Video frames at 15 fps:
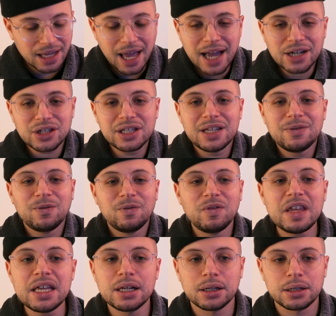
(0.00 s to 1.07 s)
It actually
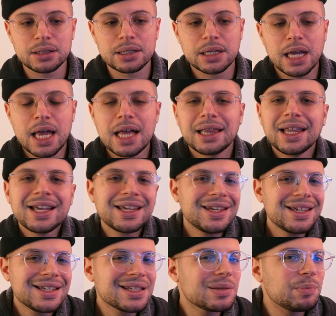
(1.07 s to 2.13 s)
feels like
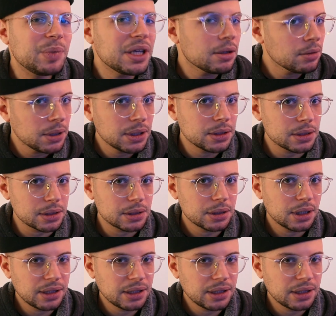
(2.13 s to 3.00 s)
an experience.